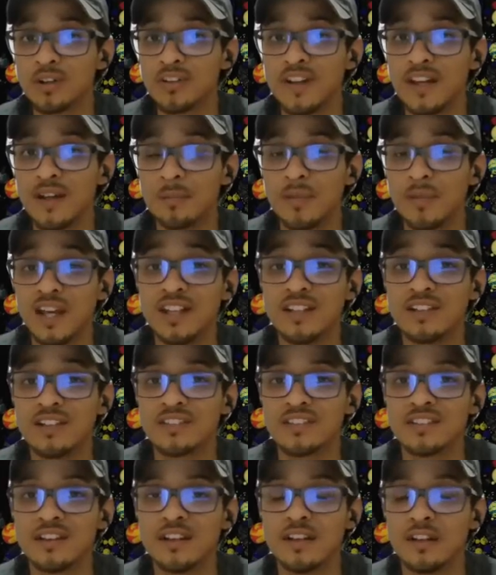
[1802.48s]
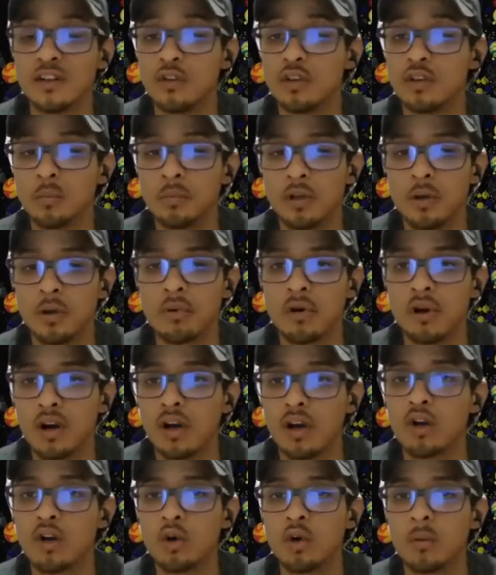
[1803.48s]
that paints, and you could be a
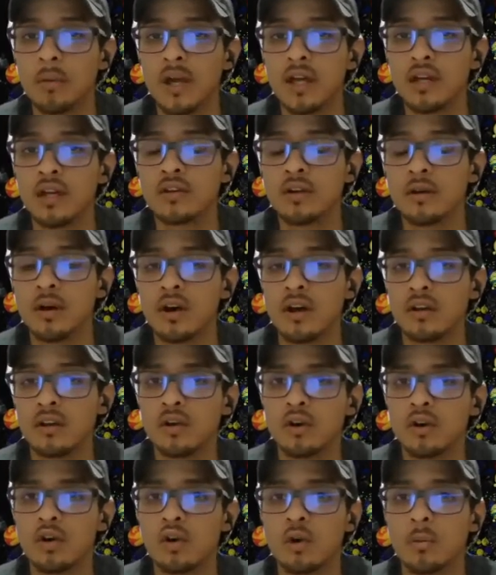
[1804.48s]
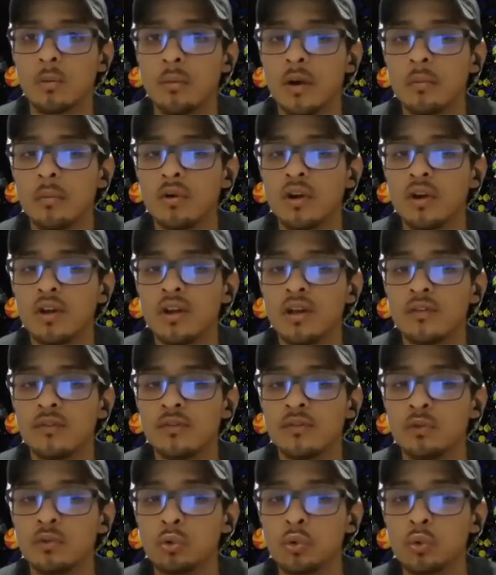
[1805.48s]
core man, a core member
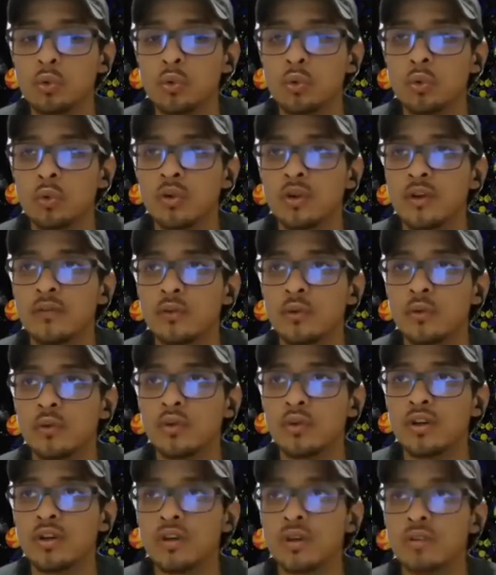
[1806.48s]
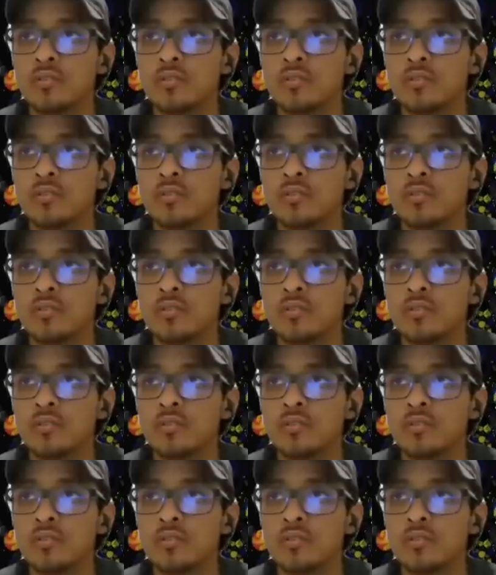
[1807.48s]
if you could